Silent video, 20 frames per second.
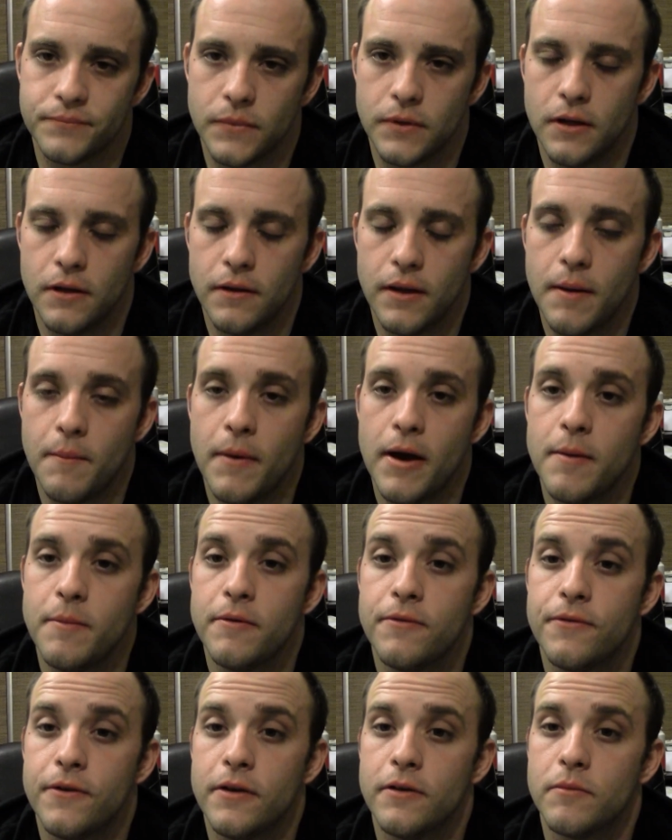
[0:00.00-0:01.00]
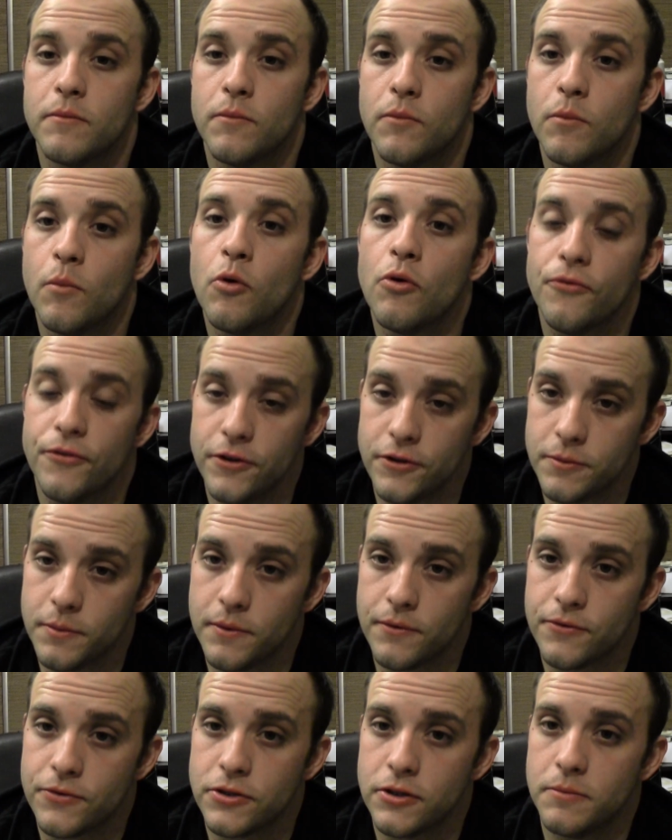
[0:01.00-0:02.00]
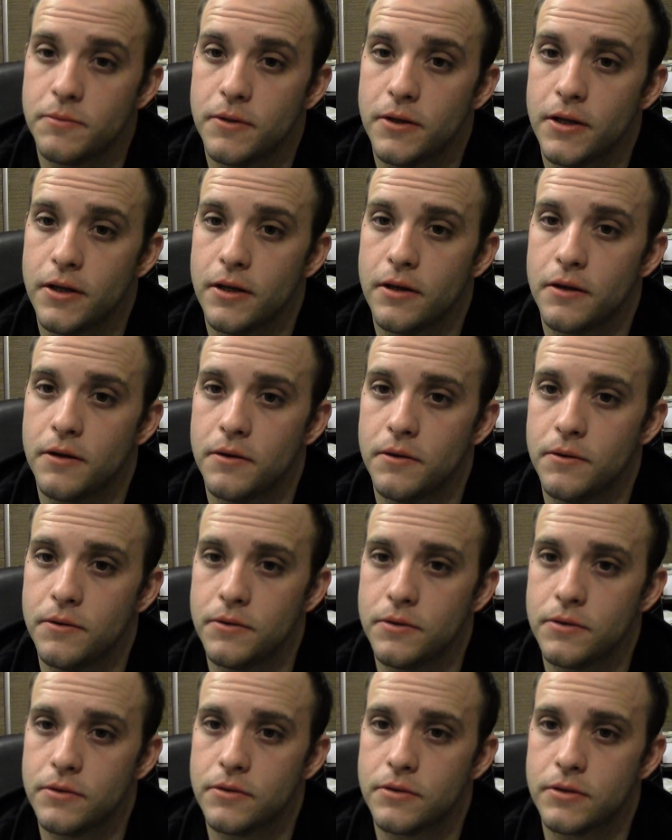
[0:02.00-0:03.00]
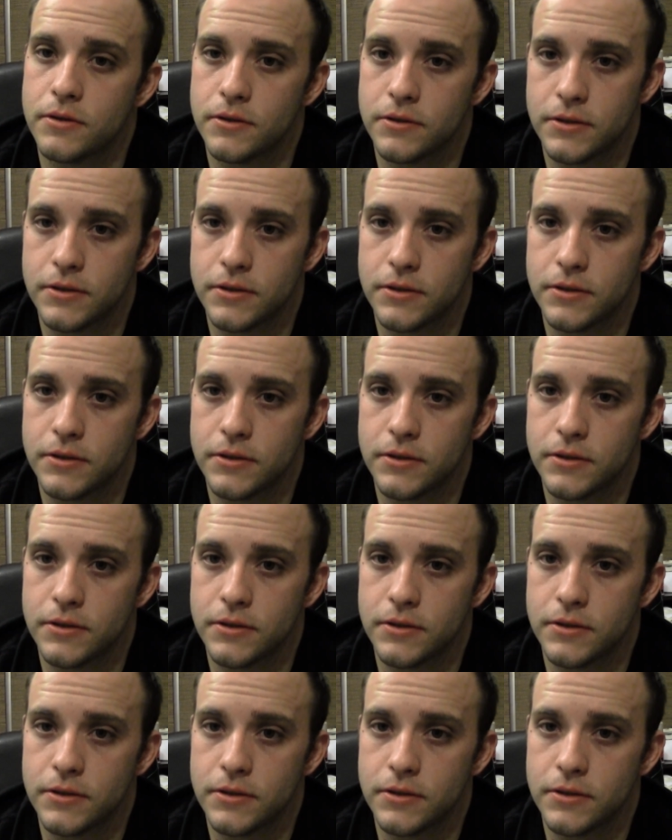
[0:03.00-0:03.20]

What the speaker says: Now that might be more feasible for somebody who's